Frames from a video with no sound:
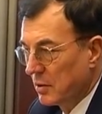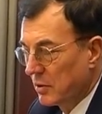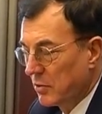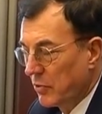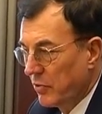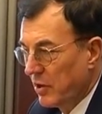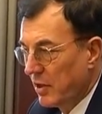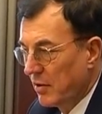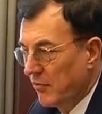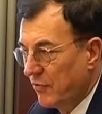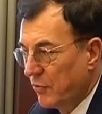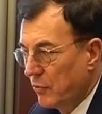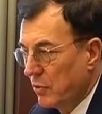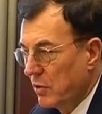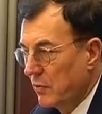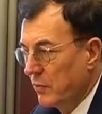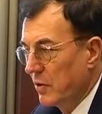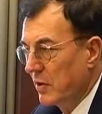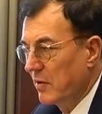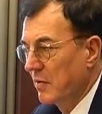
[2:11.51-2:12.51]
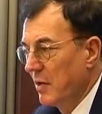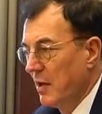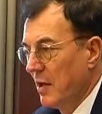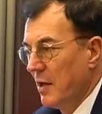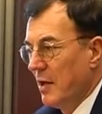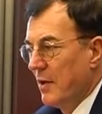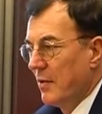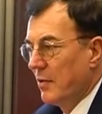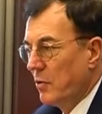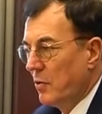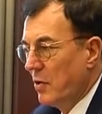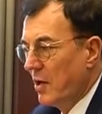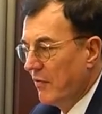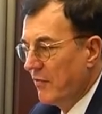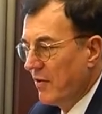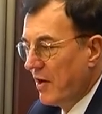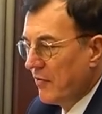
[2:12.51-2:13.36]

Korean foods was you have